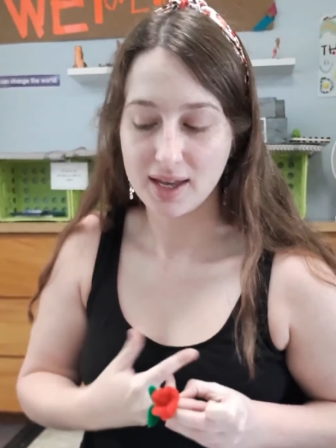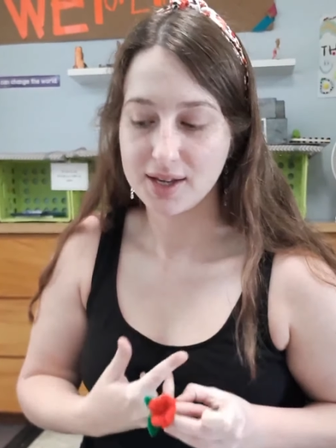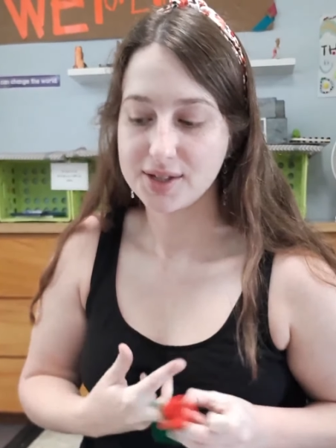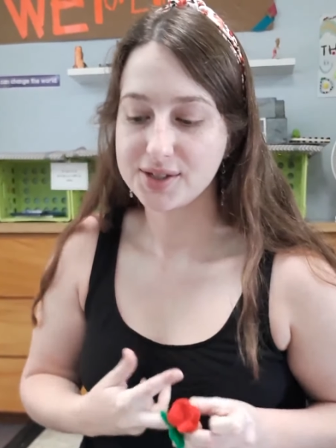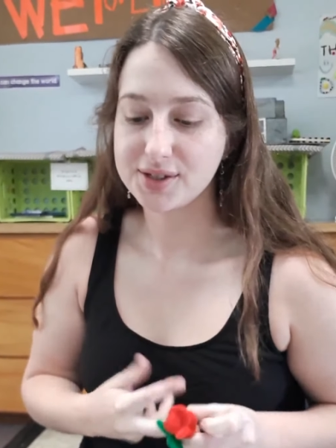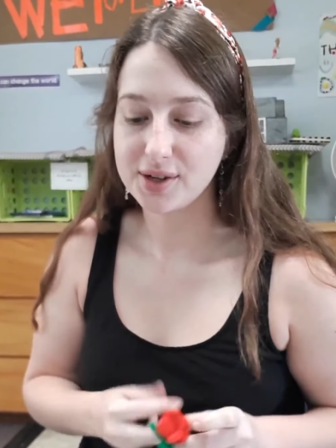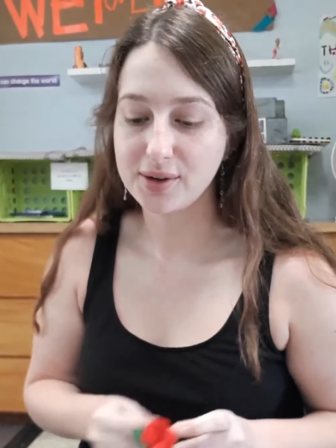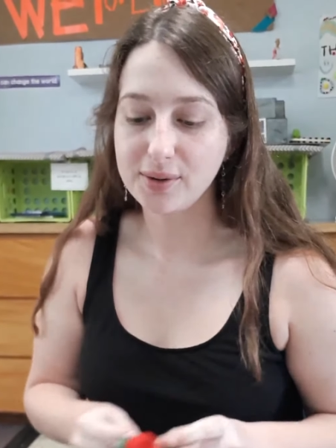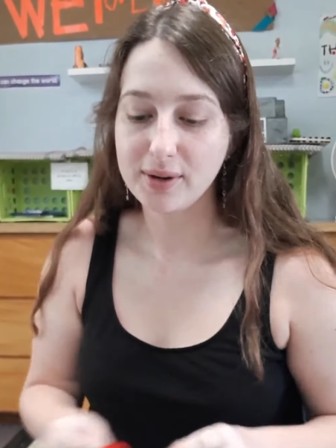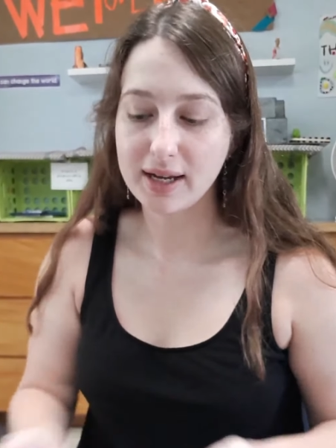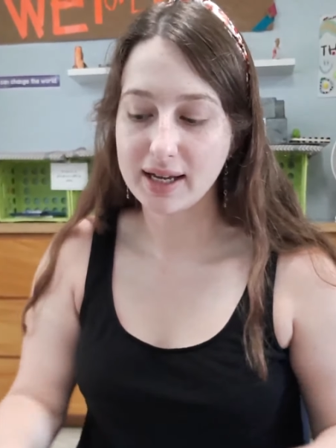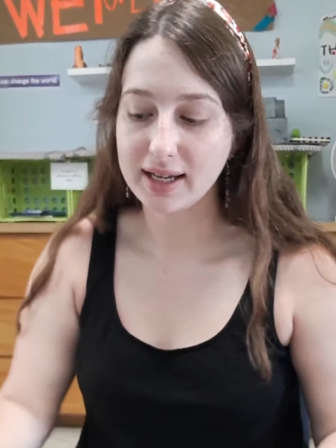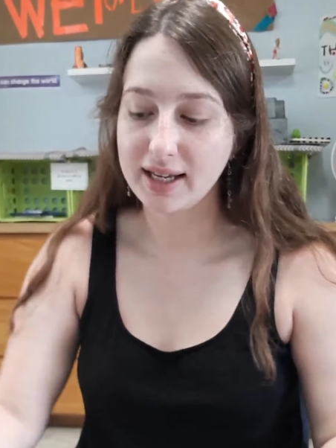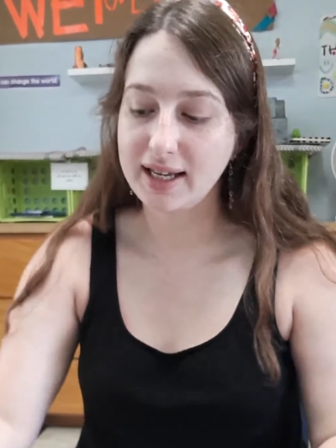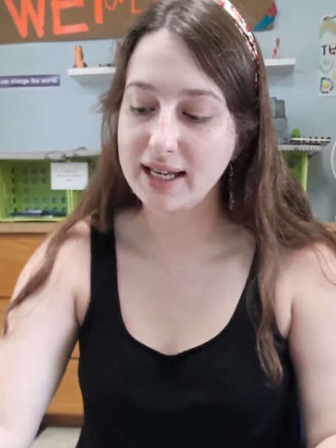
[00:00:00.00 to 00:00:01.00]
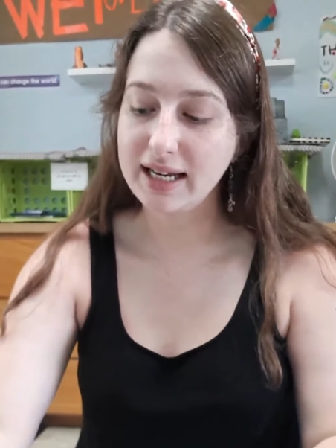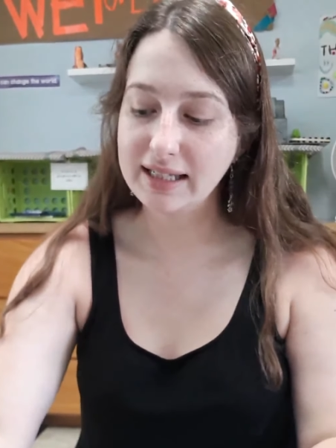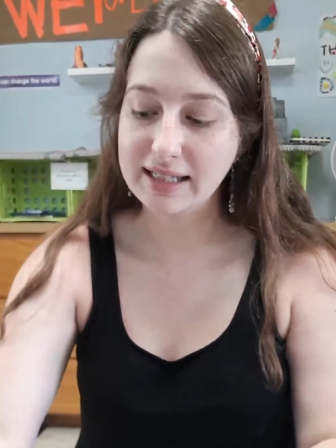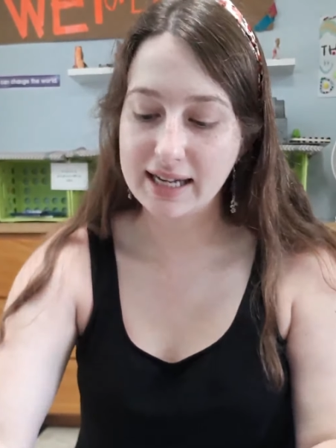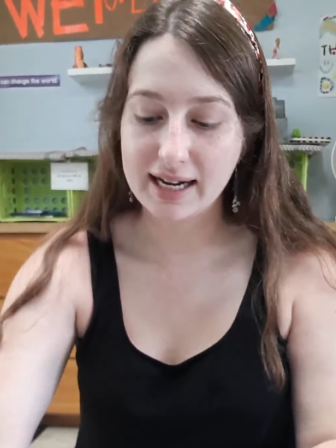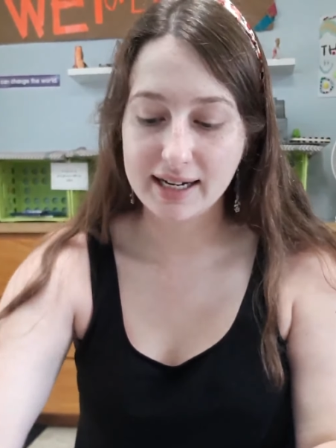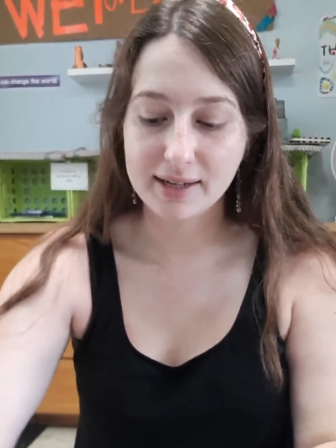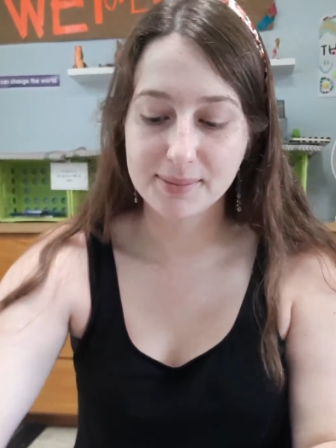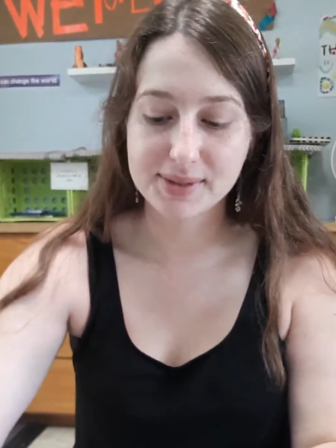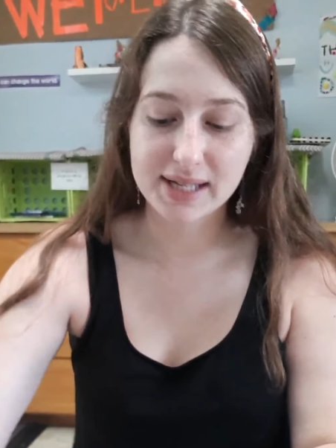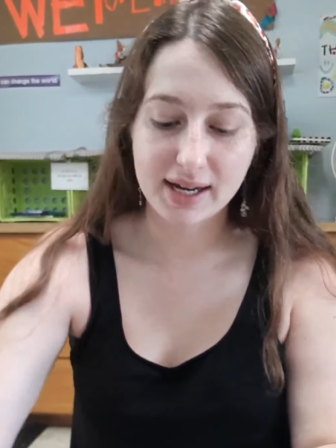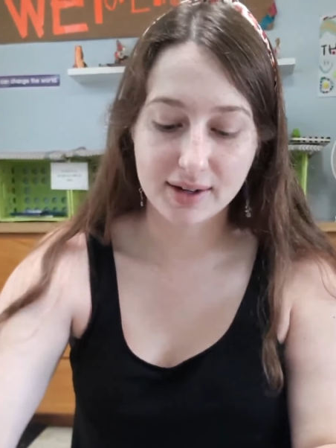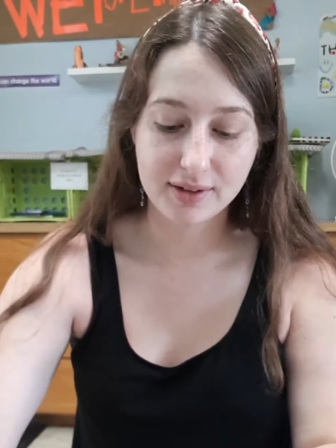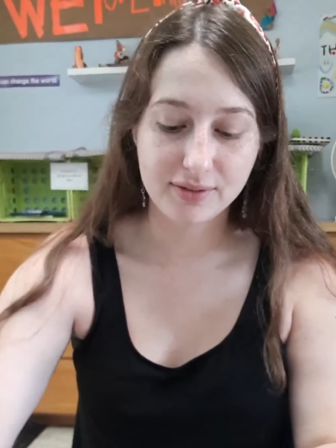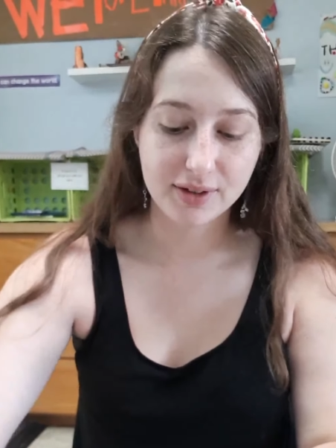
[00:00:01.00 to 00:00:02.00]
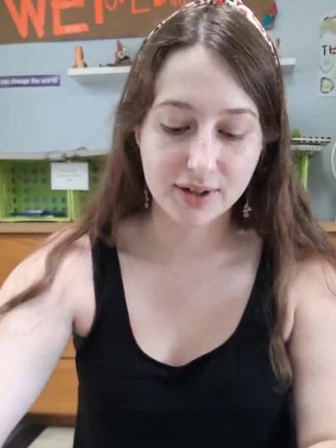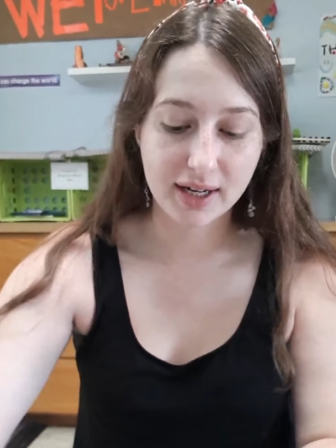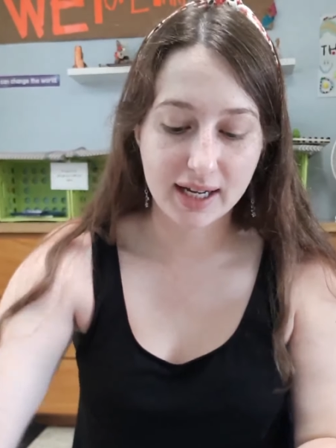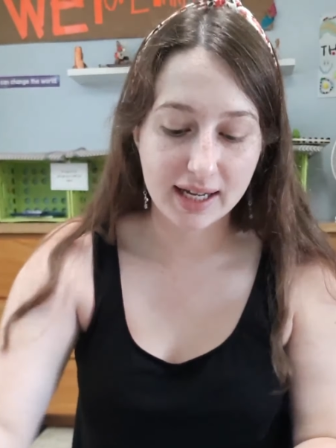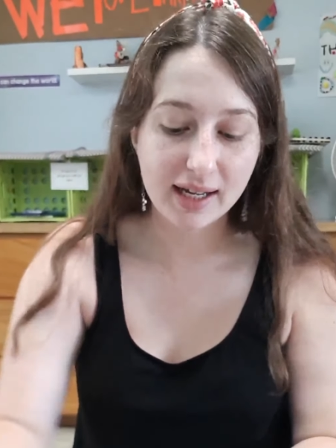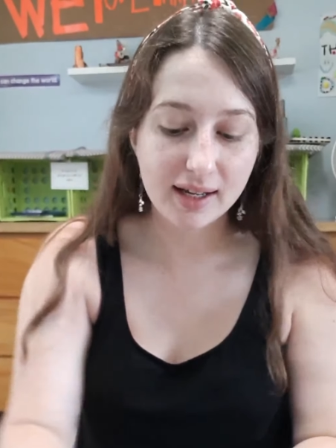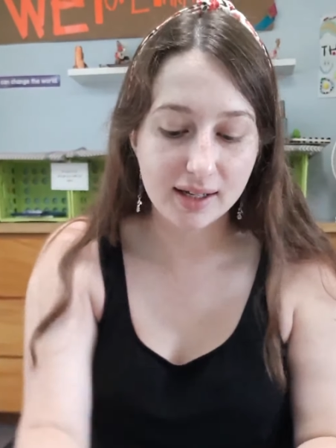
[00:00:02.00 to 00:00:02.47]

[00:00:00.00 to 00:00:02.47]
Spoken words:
So getting the items out of your kit,